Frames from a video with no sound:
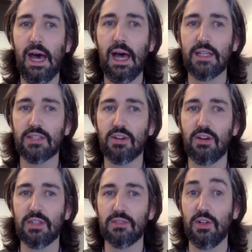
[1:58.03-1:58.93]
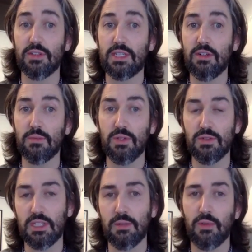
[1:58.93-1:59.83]
He started as a volunteer at the
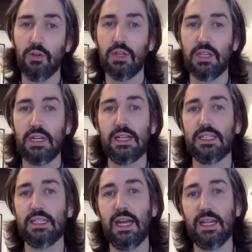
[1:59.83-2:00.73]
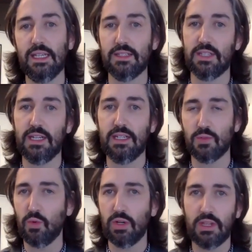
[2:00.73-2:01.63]
museum early in the 1990s and has
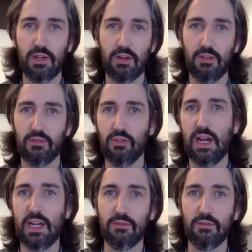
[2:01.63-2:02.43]
worked there in a variety of